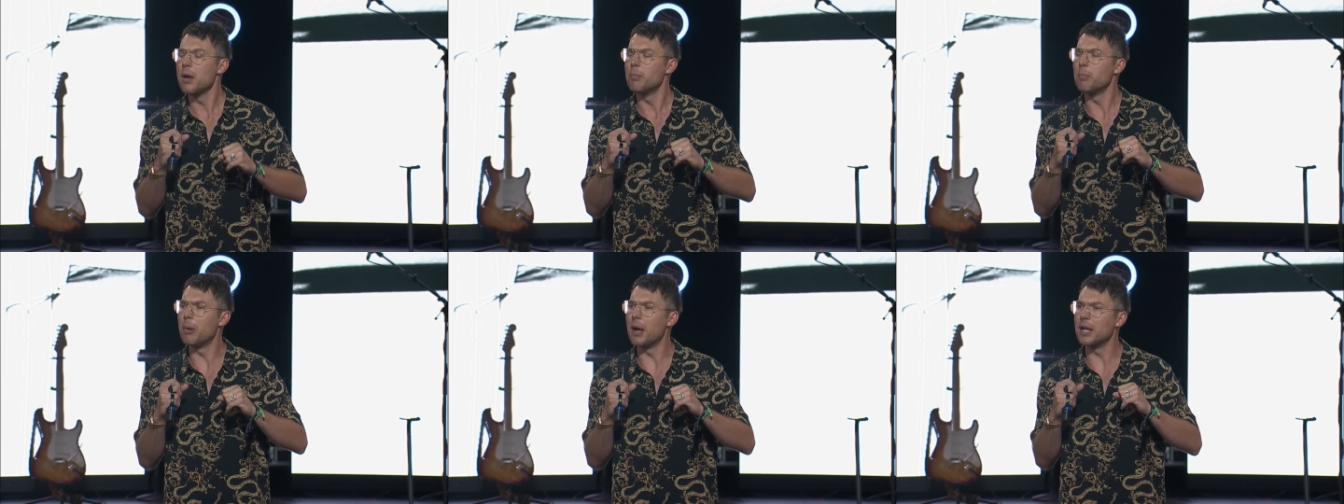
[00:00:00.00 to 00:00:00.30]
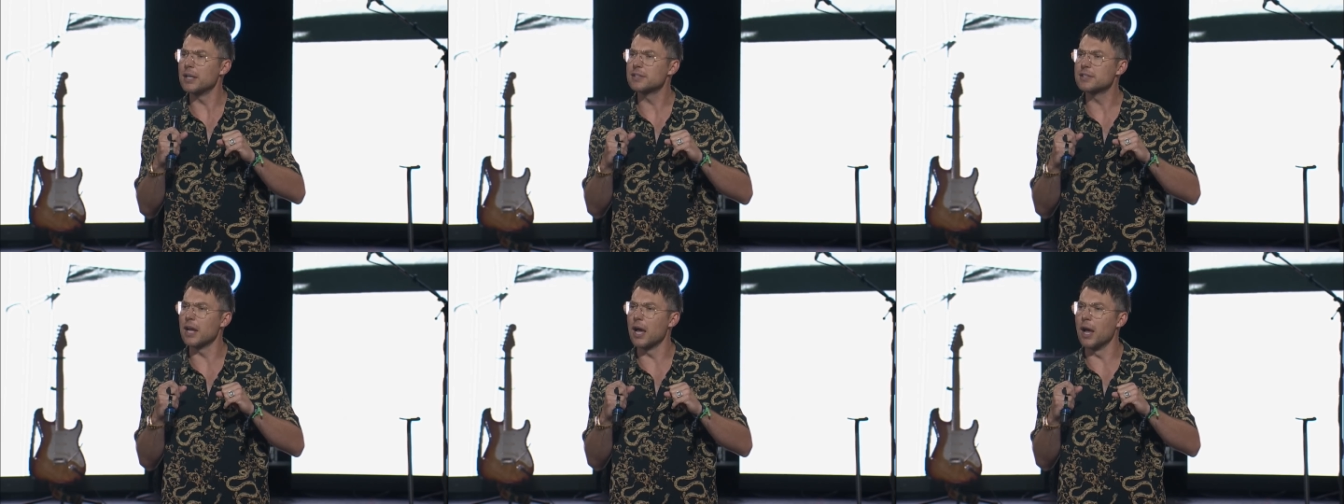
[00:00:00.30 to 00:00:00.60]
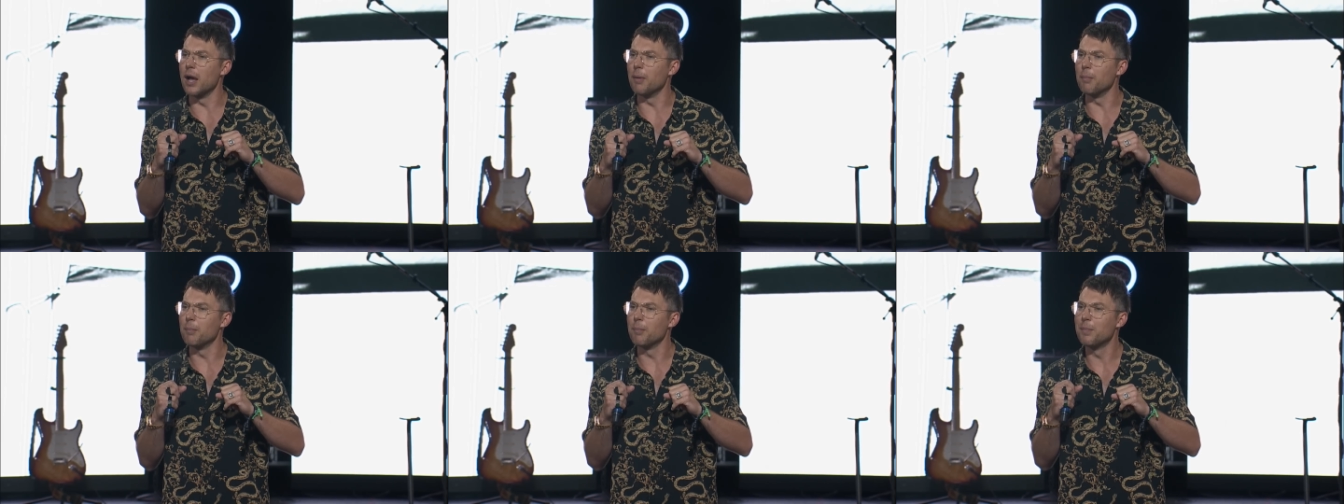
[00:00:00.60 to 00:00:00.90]
But
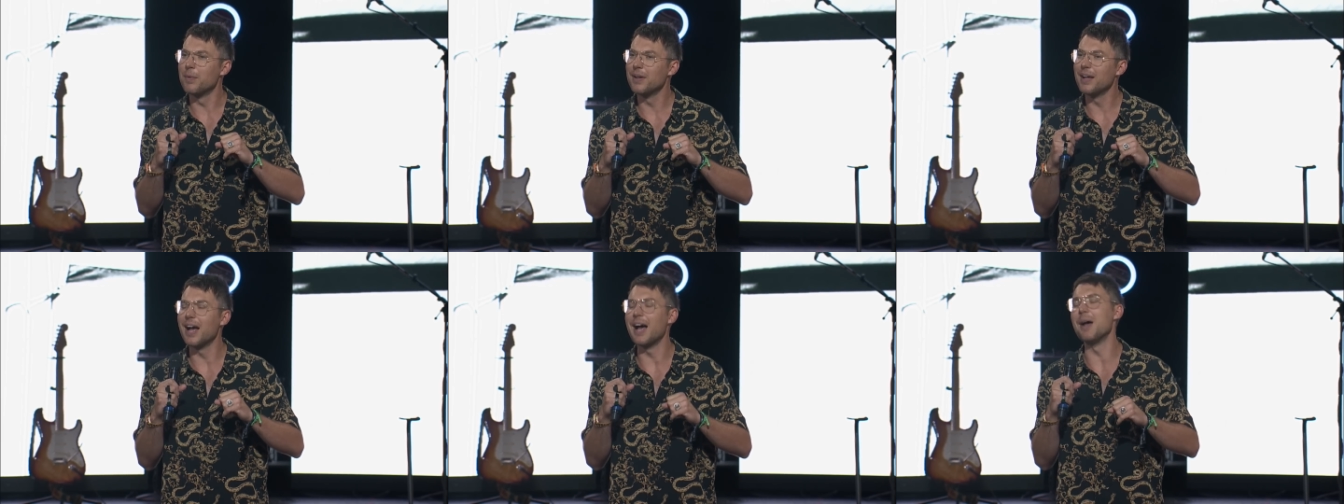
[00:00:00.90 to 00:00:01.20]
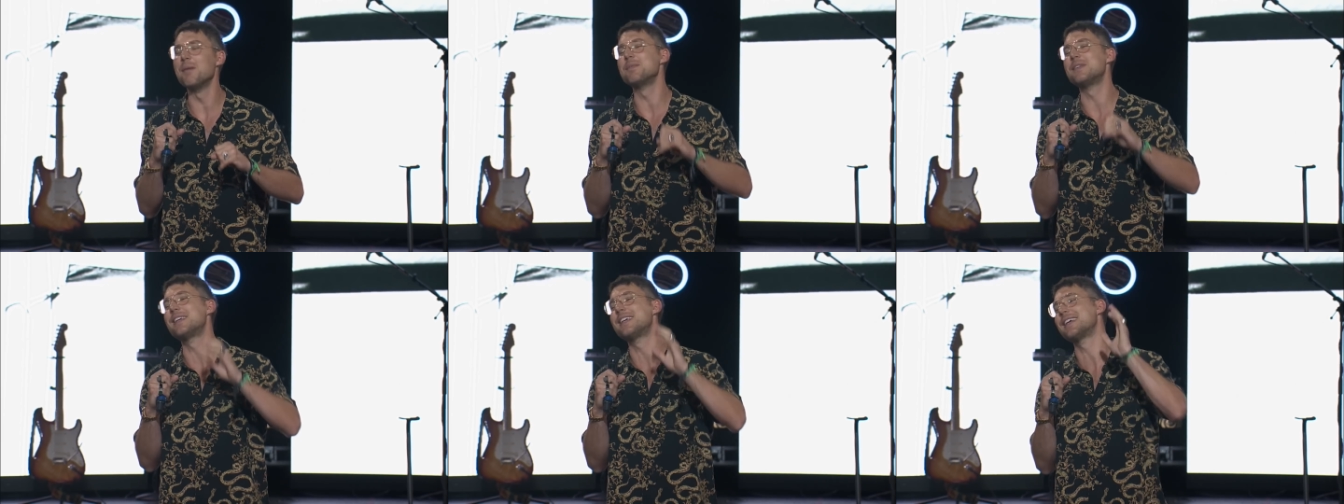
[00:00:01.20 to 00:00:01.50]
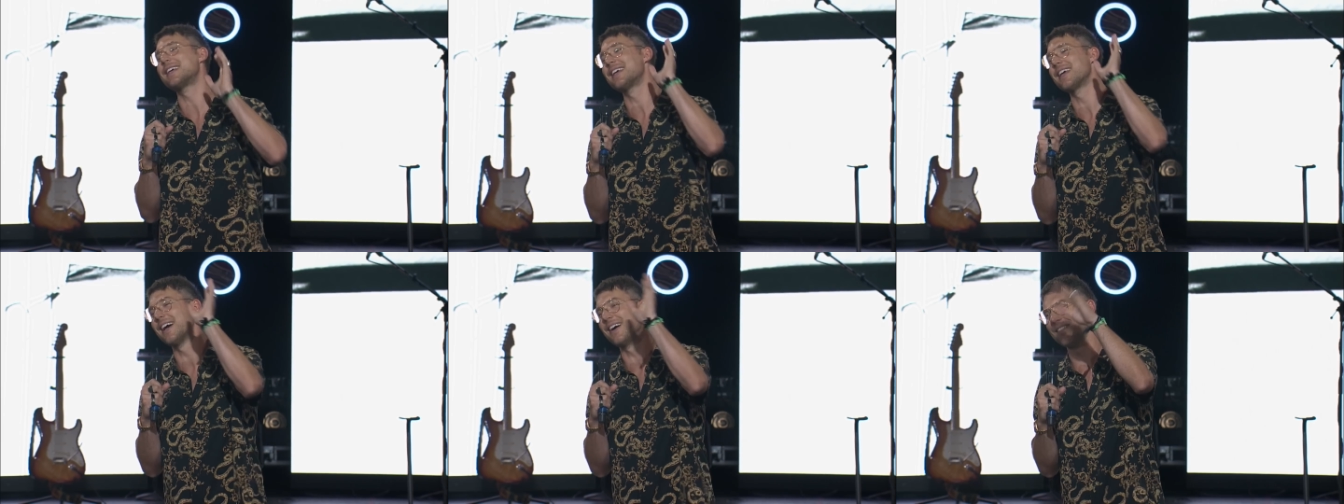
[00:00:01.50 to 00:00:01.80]
um, I'm,
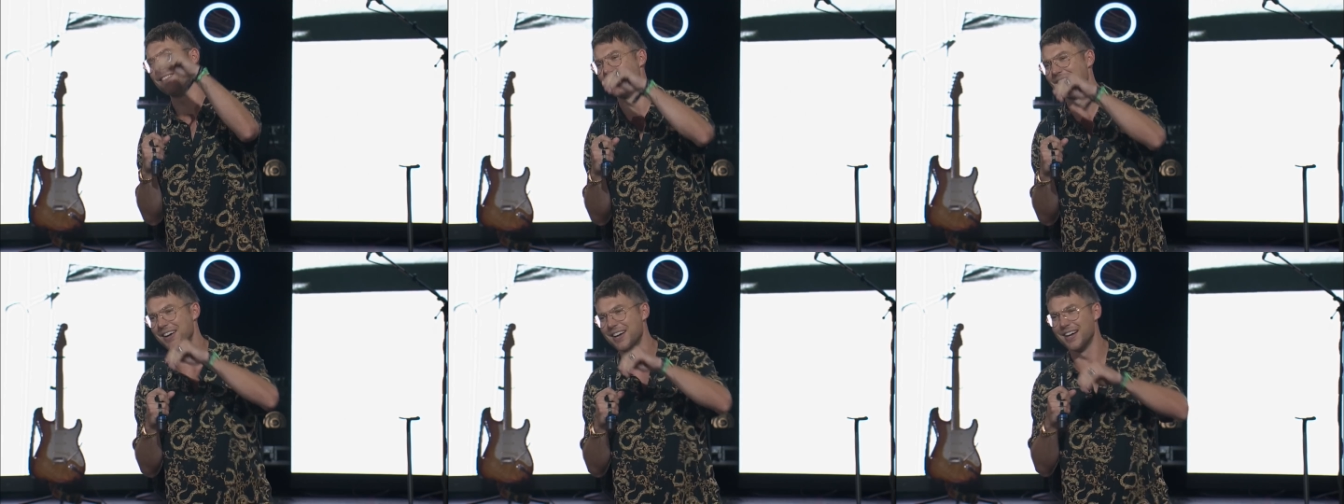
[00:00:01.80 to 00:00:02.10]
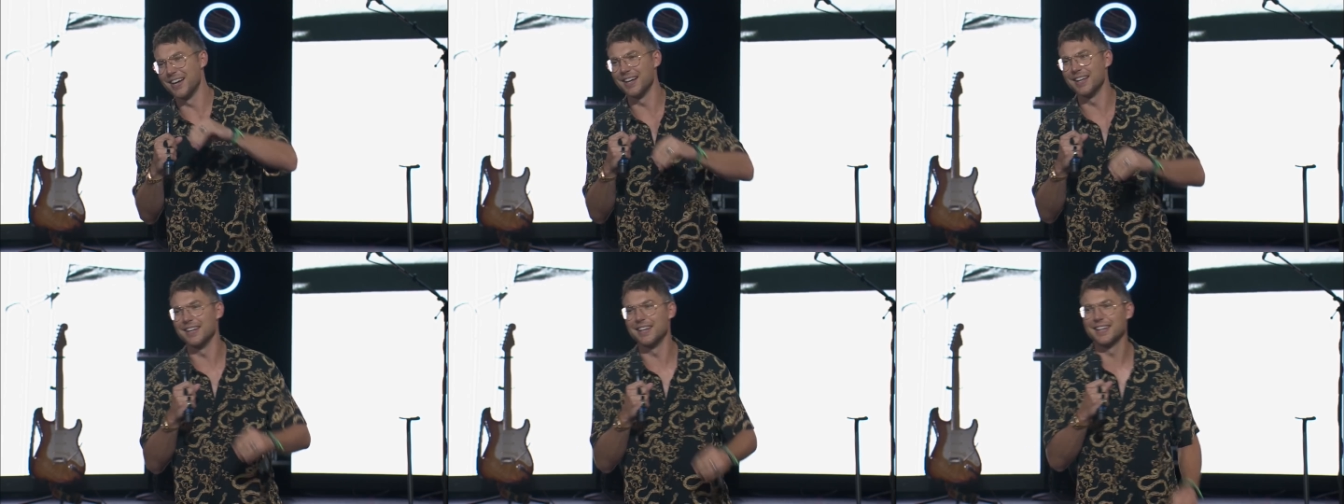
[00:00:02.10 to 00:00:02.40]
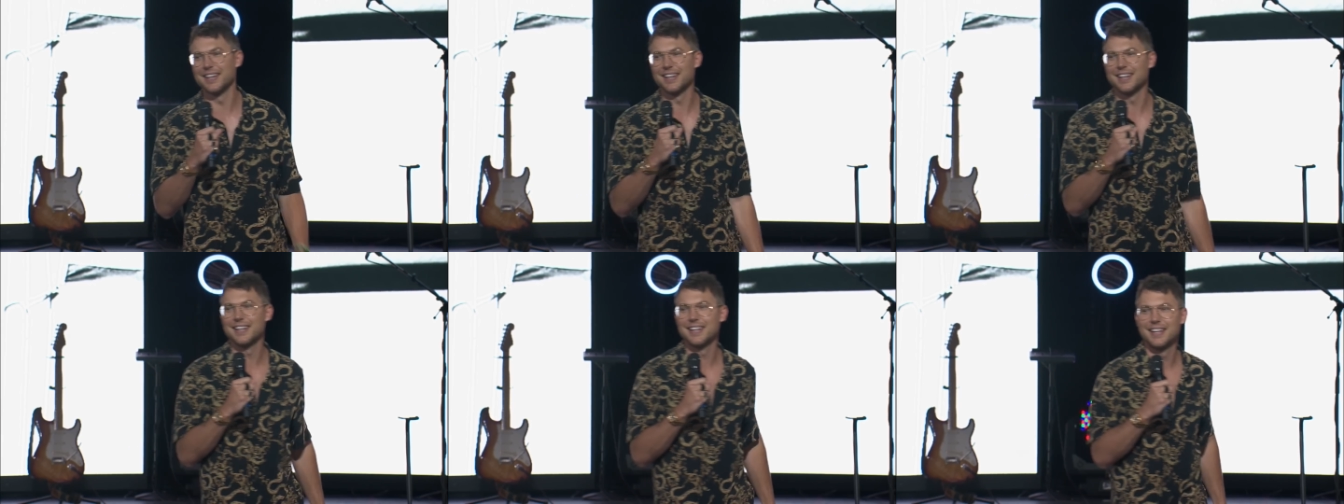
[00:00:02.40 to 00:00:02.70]
come on.